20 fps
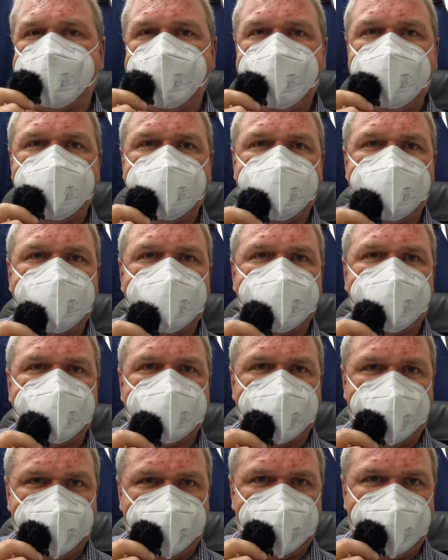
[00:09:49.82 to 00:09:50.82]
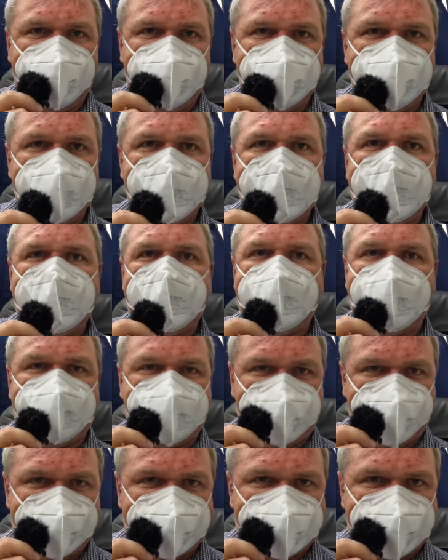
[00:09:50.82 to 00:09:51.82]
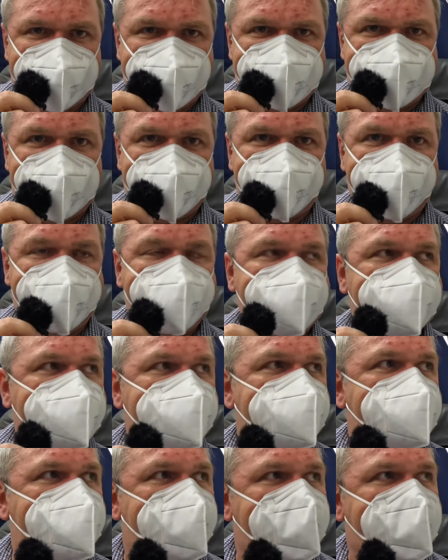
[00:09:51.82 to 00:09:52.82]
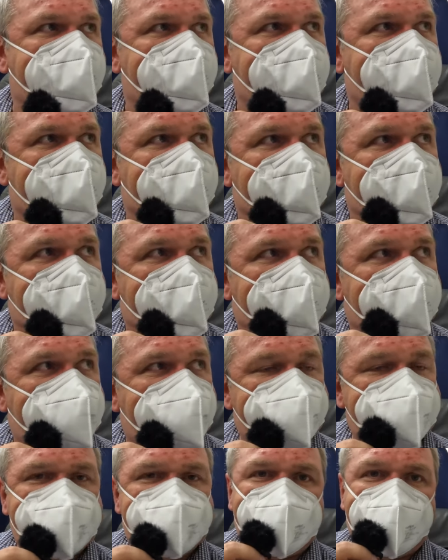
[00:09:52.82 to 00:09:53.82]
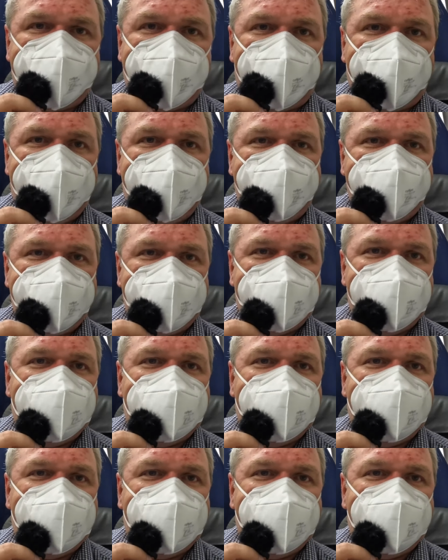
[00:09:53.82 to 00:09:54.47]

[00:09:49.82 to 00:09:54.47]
me, which is always a good thing. Let's hope it stays that way, as I told my wife.